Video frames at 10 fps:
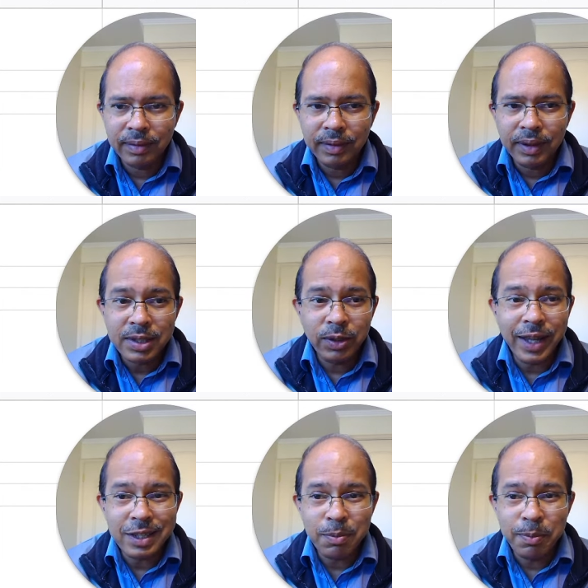So
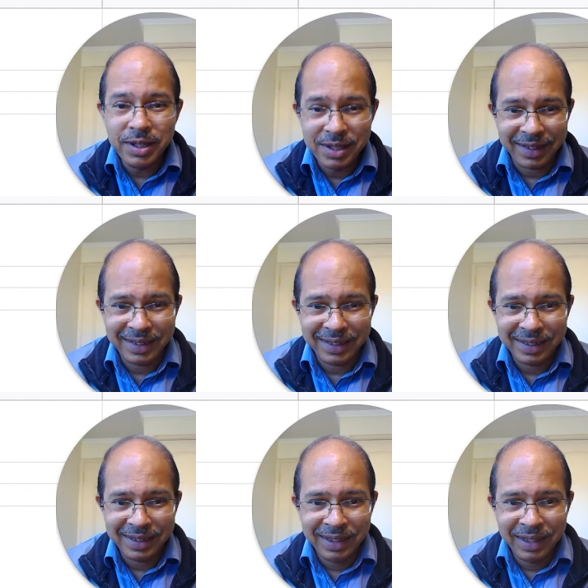that's been done.
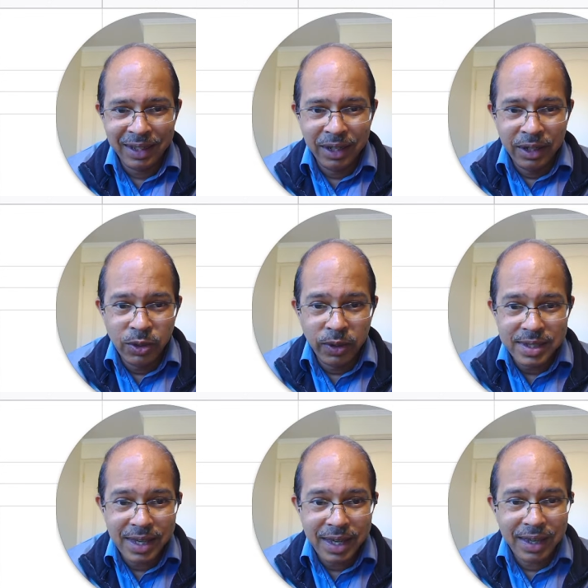You can
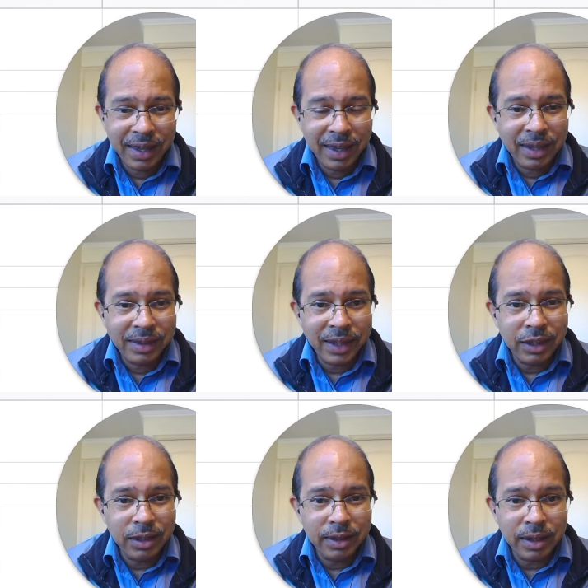see
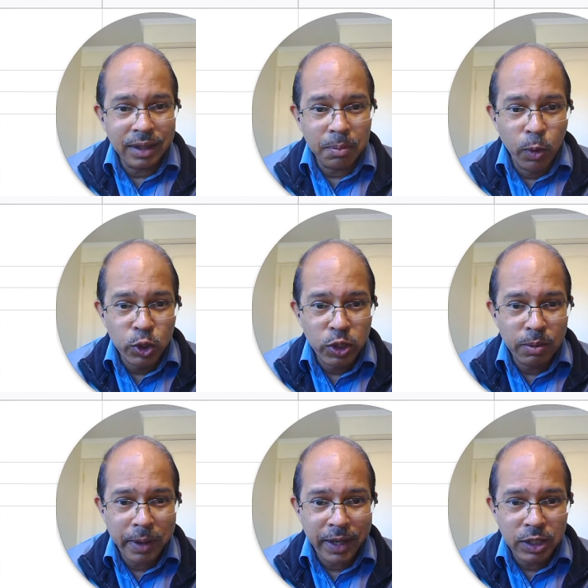that the portion
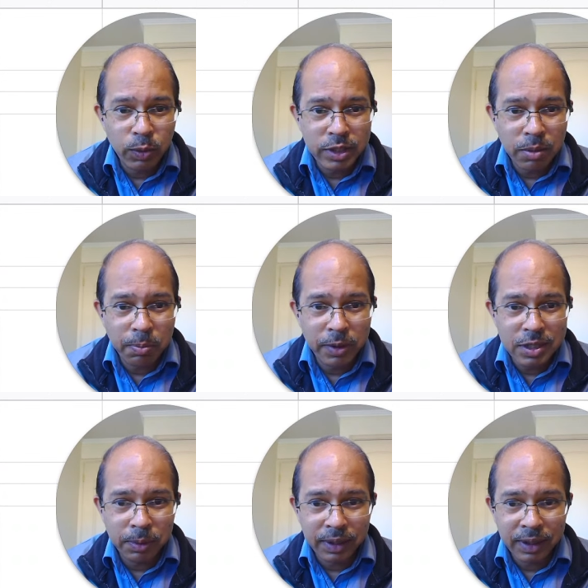paid towards the
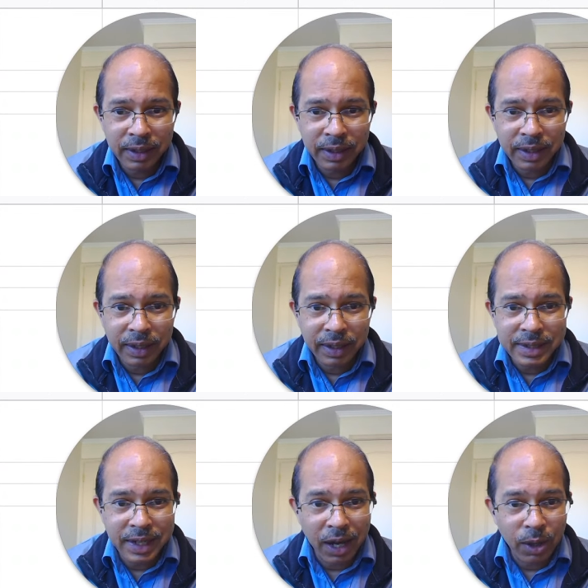principal
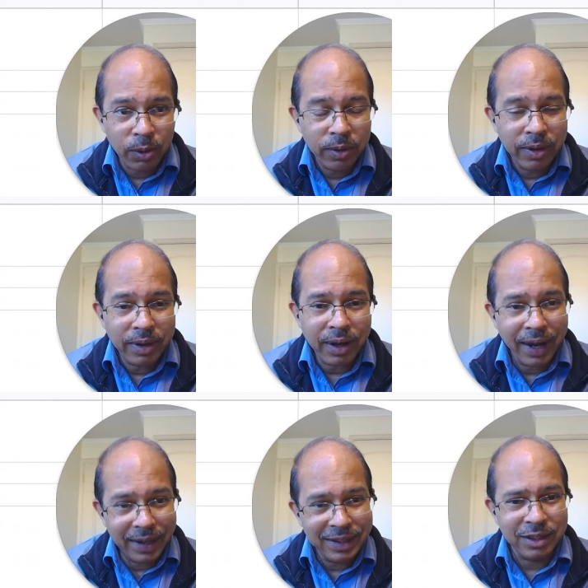is now
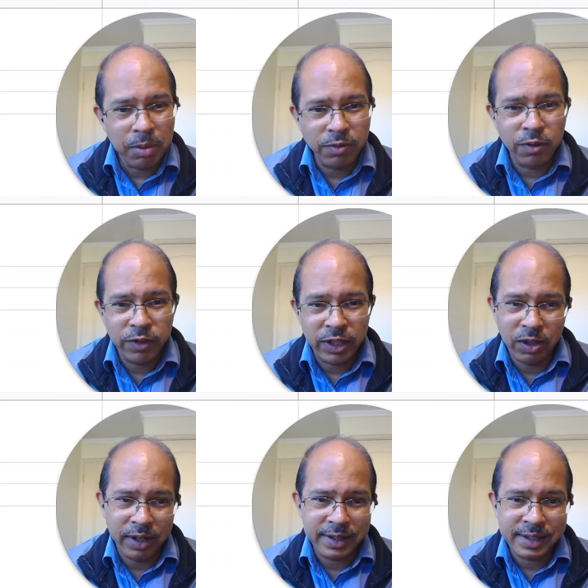higher by
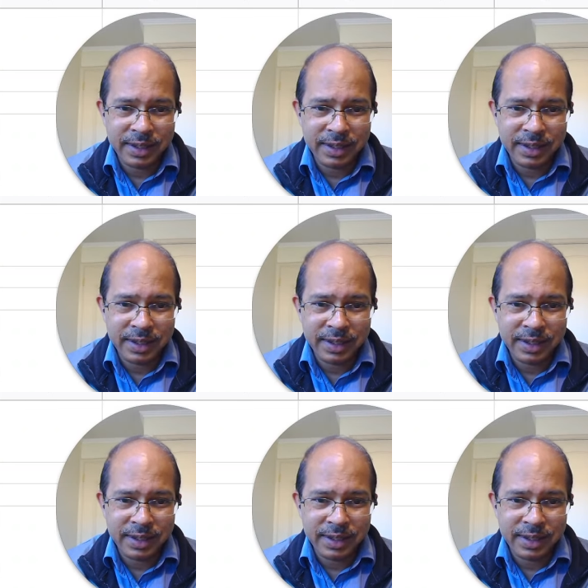$50.